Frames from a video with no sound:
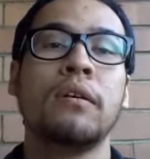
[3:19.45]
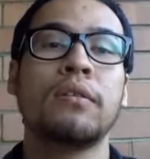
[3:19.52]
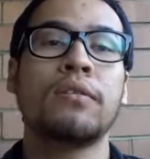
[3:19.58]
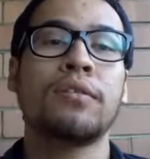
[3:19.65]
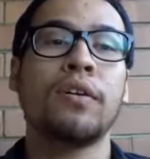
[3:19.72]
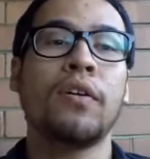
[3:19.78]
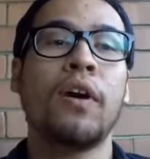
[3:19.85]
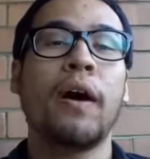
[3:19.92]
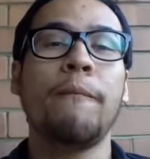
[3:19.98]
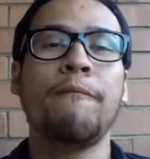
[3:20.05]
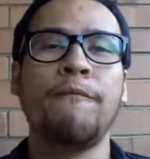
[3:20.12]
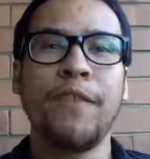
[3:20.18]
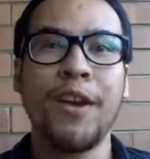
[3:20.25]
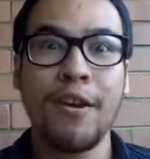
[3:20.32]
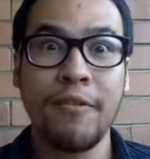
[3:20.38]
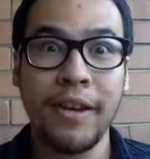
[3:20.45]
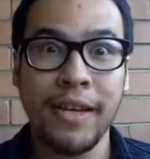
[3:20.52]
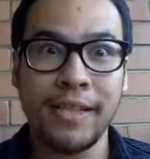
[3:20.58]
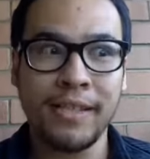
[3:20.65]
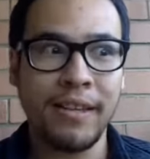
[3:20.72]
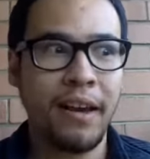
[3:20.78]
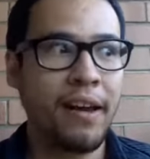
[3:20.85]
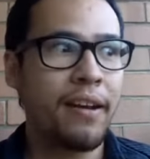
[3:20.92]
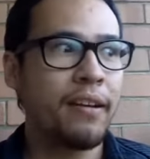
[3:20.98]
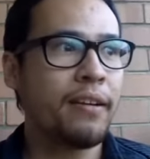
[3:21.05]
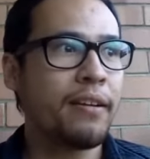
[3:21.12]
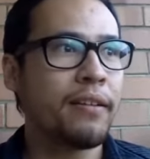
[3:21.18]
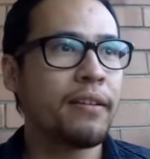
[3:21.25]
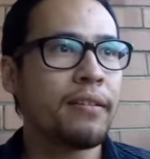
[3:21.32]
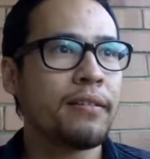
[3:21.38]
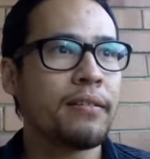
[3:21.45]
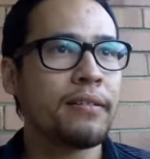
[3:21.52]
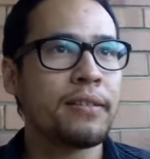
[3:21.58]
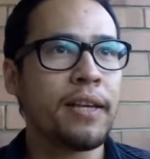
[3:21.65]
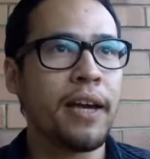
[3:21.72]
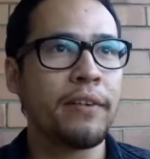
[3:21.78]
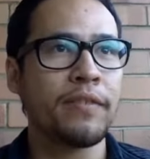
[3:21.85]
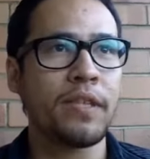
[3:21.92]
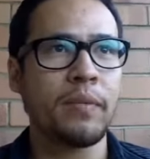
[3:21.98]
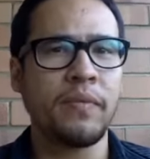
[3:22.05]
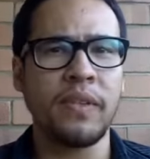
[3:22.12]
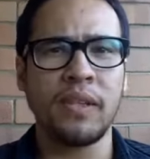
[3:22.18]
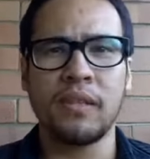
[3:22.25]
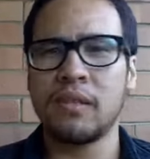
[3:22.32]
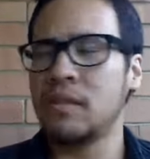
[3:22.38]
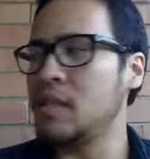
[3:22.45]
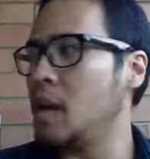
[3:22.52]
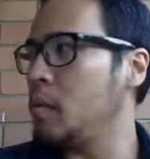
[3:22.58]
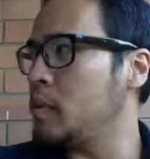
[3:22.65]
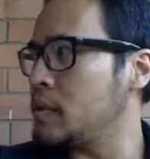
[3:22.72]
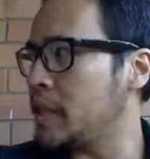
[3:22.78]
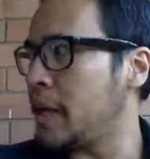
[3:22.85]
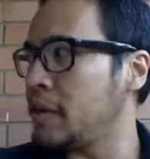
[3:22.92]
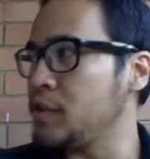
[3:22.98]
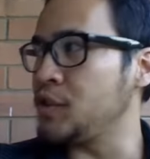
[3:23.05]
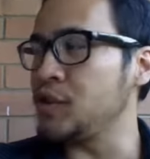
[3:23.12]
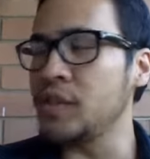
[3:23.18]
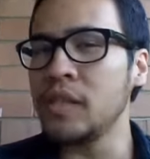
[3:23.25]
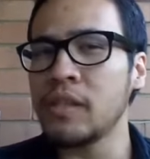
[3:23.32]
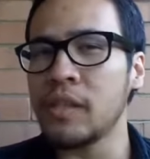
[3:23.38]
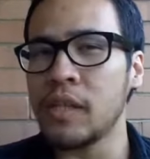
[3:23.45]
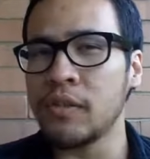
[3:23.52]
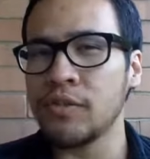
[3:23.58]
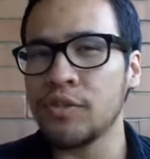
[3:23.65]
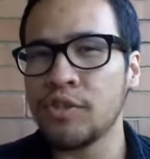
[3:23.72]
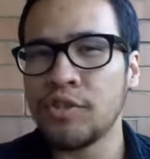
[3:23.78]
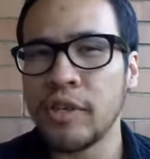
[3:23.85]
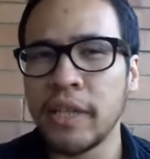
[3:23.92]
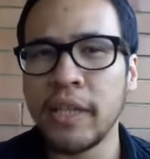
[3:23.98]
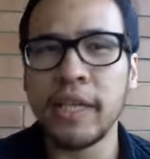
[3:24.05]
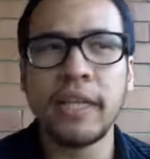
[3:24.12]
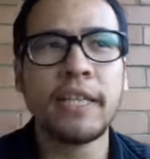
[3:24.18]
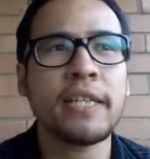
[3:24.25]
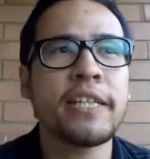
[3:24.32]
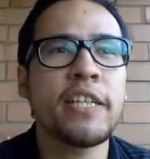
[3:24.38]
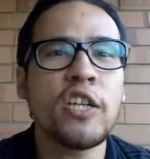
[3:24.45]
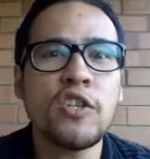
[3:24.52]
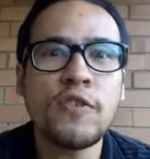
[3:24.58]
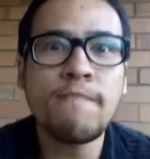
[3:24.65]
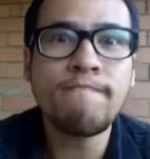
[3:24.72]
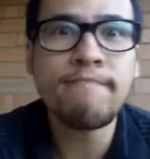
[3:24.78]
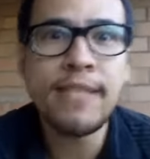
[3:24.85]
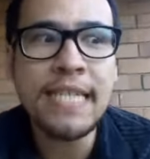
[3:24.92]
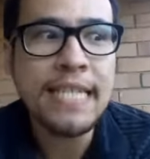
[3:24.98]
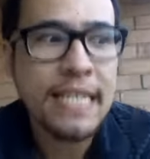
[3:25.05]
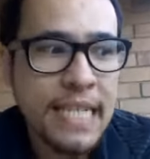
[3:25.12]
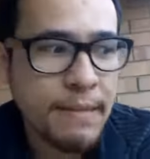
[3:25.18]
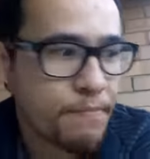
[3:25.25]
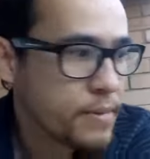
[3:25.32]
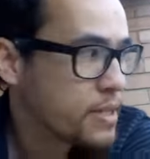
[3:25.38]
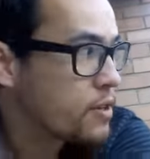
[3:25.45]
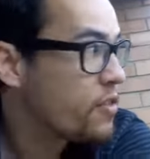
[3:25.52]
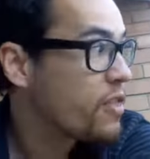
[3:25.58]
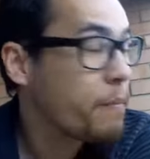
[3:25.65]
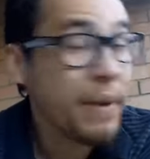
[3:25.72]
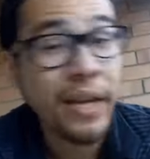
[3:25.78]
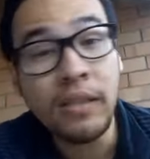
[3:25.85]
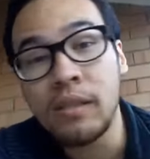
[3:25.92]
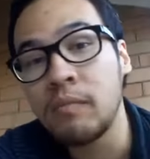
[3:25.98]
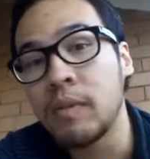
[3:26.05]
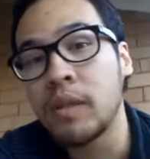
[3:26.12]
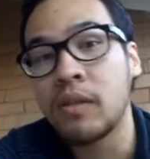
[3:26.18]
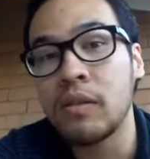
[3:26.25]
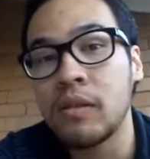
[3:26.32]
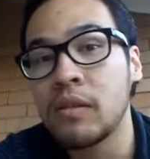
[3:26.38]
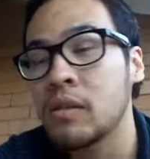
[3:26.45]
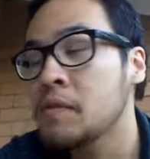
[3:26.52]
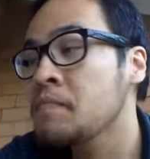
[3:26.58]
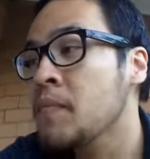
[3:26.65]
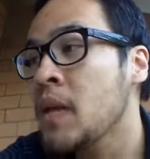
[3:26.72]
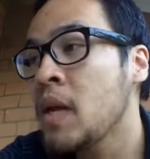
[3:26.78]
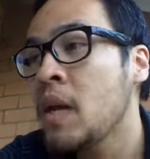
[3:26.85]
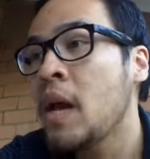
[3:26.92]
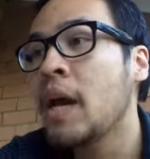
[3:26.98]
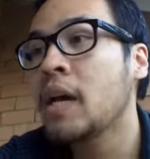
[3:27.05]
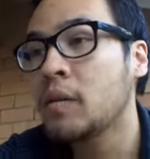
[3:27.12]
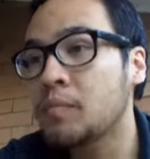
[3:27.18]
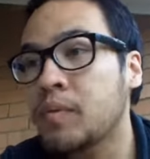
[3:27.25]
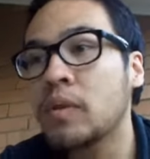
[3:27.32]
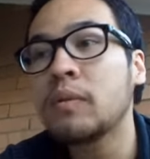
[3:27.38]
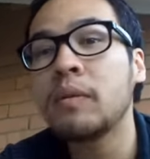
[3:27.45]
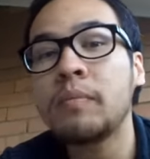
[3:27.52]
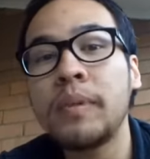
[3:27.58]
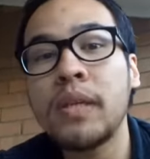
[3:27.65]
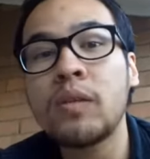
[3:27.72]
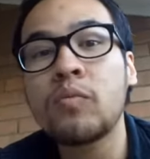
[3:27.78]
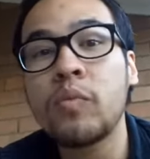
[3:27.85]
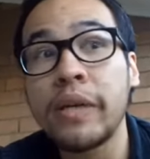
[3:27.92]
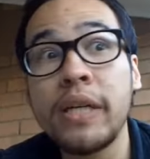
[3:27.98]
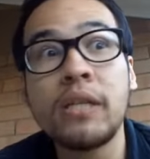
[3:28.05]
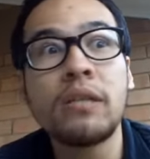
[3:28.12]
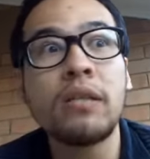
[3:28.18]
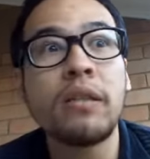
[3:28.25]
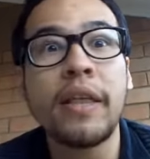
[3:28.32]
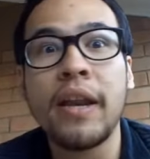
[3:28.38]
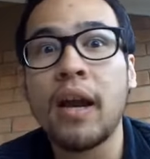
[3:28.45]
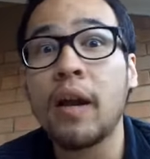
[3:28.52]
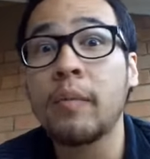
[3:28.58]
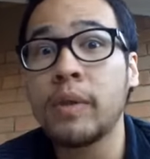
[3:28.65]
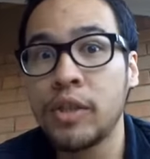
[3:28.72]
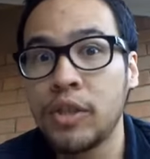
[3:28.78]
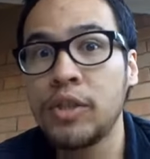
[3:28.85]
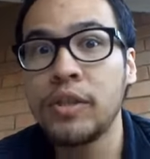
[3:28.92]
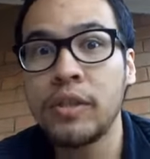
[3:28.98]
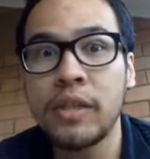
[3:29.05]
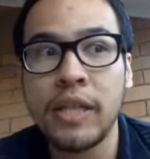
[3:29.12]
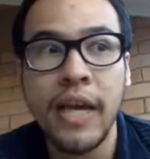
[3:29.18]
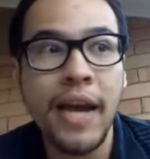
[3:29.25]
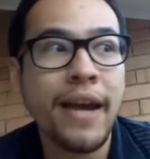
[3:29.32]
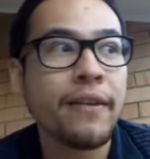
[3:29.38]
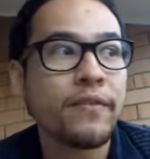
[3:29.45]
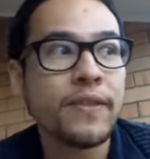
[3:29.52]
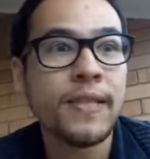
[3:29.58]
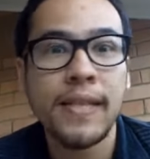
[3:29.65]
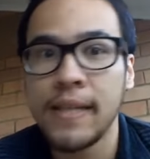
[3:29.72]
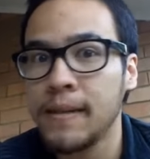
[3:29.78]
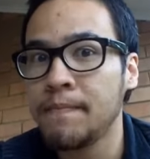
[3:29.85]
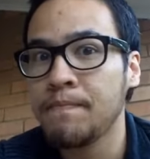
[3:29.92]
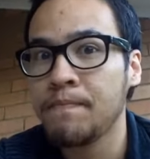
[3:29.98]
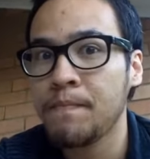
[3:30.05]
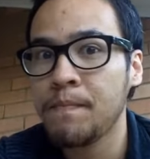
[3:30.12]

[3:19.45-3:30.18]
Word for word: So I'm very excited to have some of this Double Down goodness here in Australia, and I hope they keep it on the menu because it'll probably be the reason that I return to KFC.